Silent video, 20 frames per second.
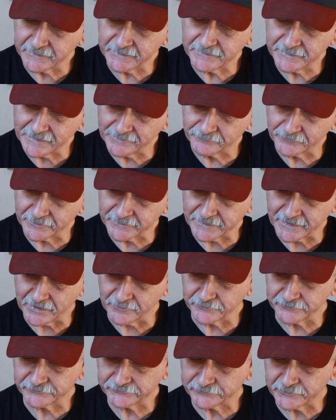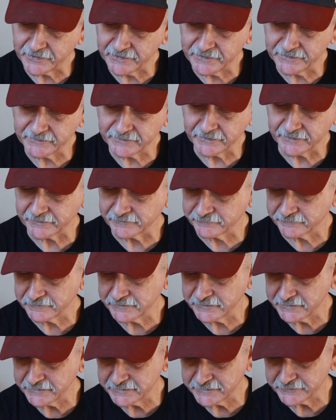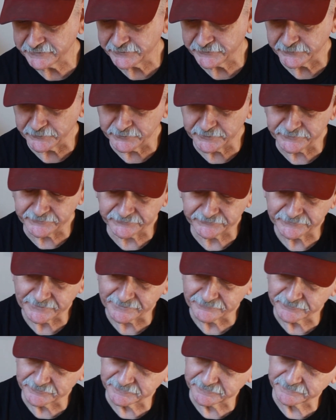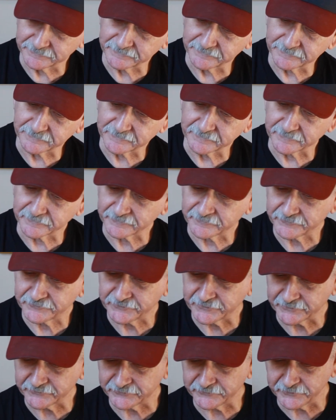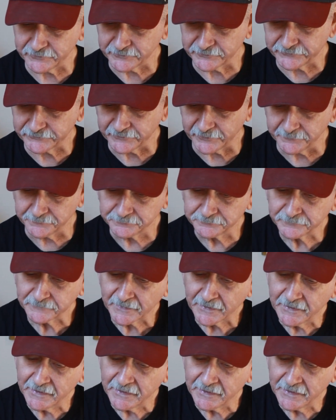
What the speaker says: ETF right now is trading at 37.60 or so.